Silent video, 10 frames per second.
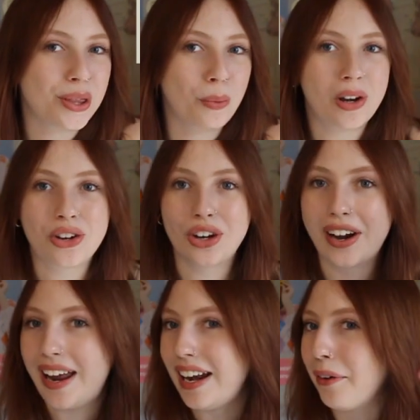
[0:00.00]
in the winter,
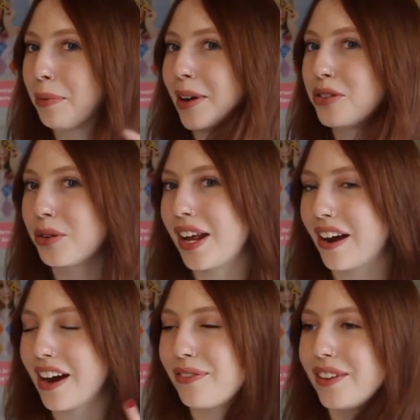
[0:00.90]
and now with my short
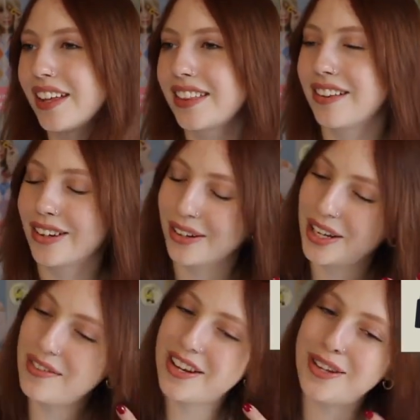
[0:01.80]
hair, I feel like they look
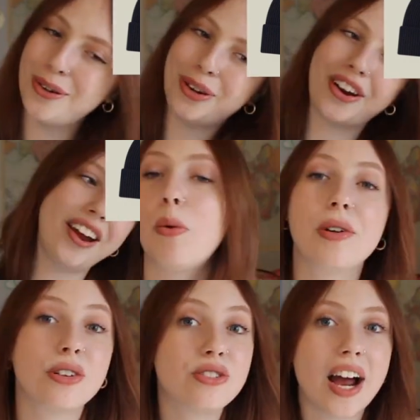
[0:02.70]
even cuter. A
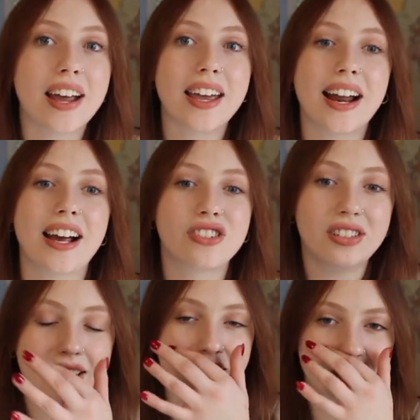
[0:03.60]
winter jacket, I actually
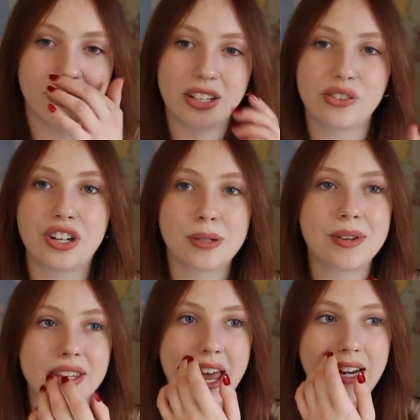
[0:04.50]
did ask for this for
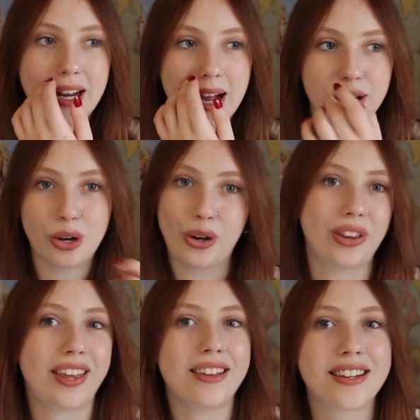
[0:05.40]
Christmas, and I got it
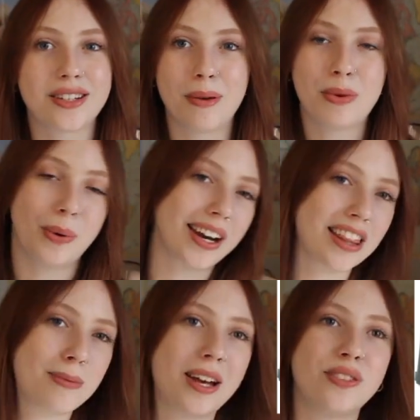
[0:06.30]
early, so I've been wearing
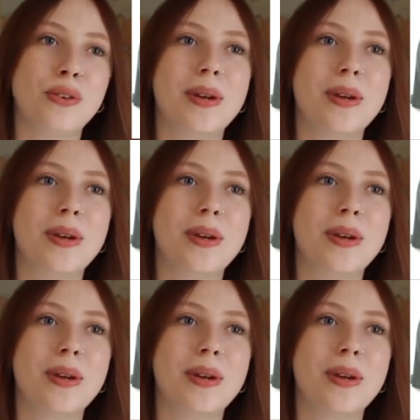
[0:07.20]
it the past few